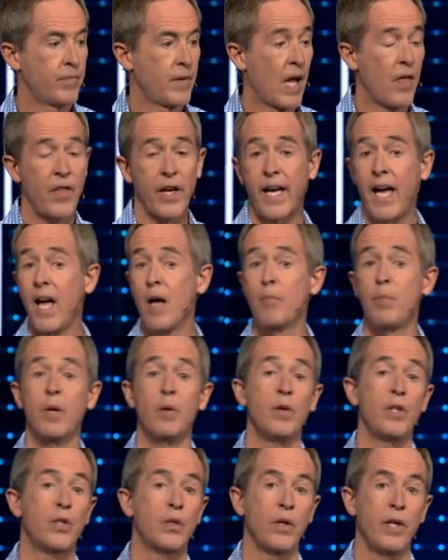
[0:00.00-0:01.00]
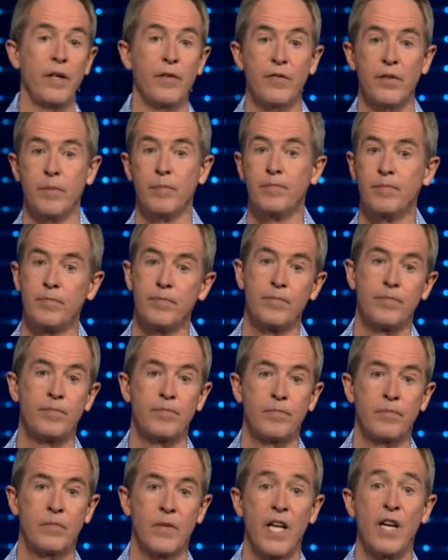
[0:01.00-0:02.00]
And they can't be retrieved.
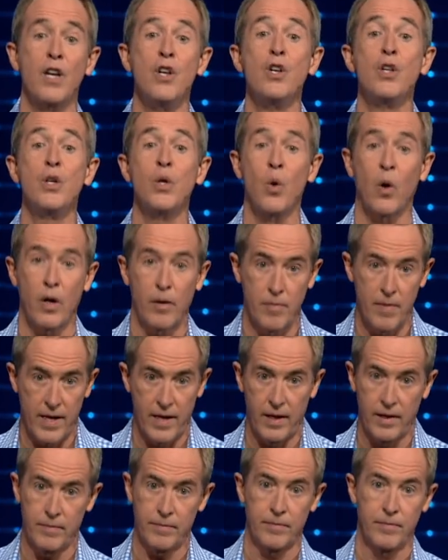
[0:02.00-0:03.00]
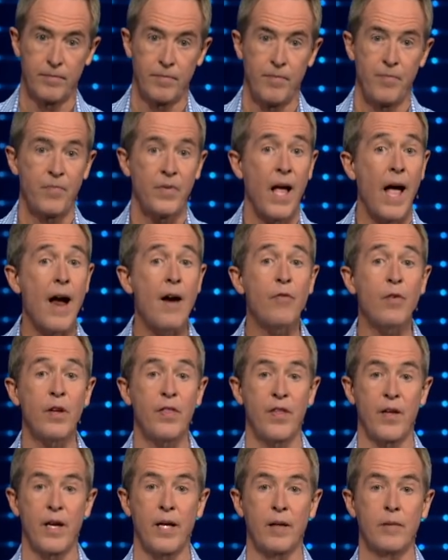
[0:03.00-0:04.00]
In a New York minute,
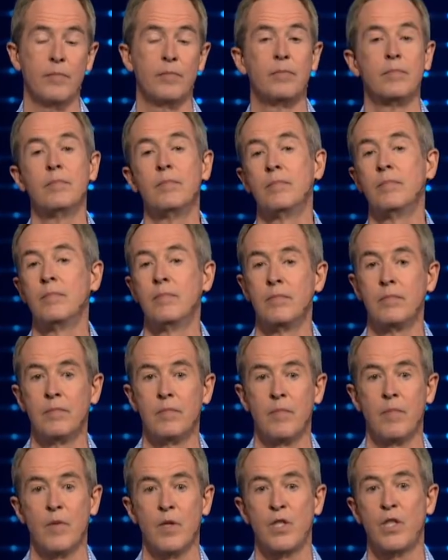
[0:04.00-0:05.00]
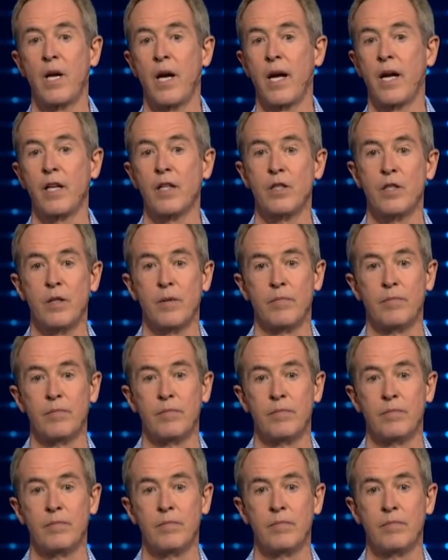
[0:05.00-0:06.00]
everything changed.
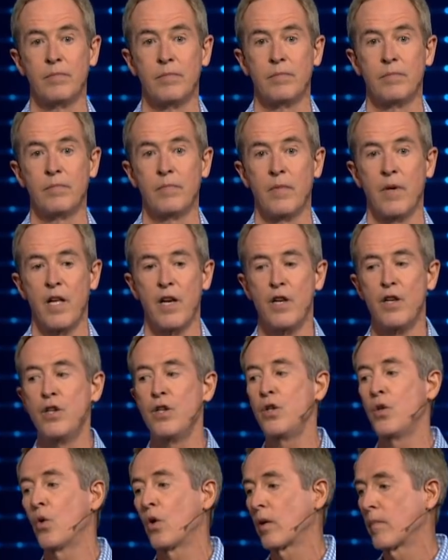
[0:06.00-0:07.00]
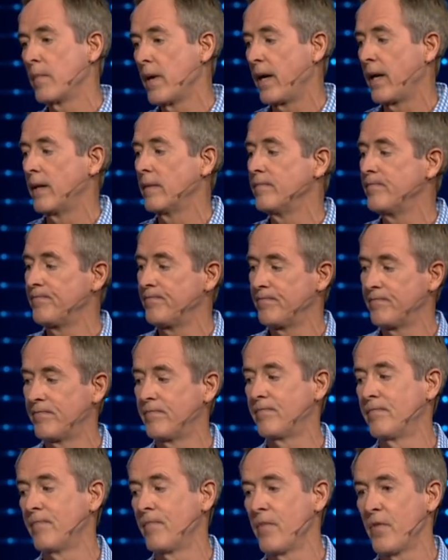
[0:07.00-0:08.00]
In a New York minute,
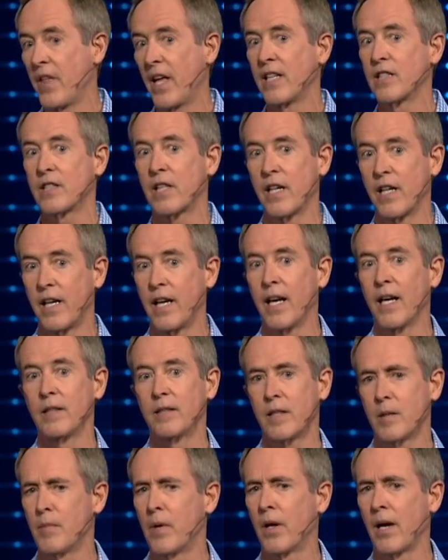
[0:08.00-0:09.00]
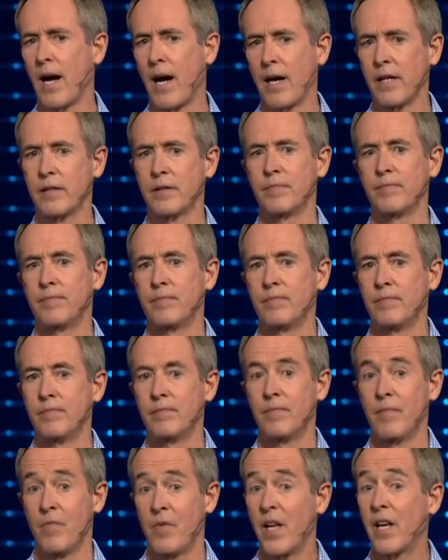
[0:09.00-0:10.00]
things can get, come on guys,
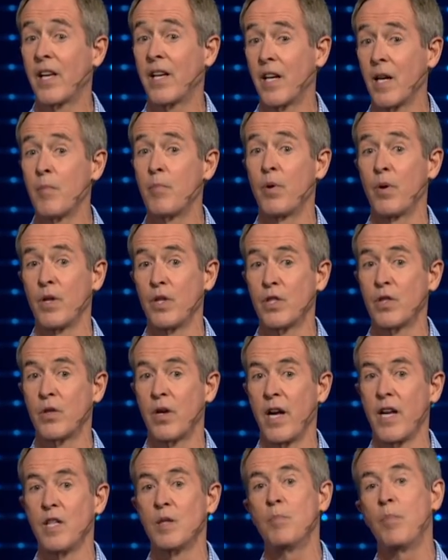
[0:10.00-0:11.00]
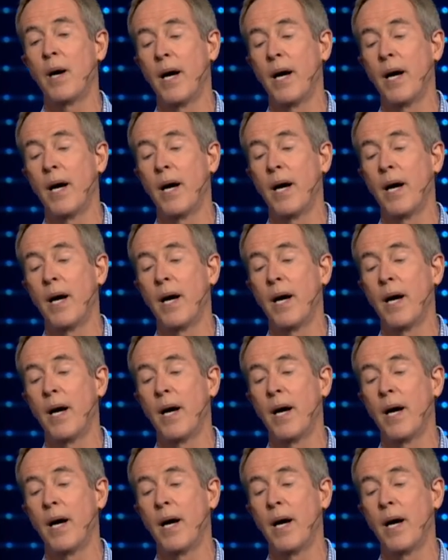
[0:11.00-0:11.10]
they can get pretty strange.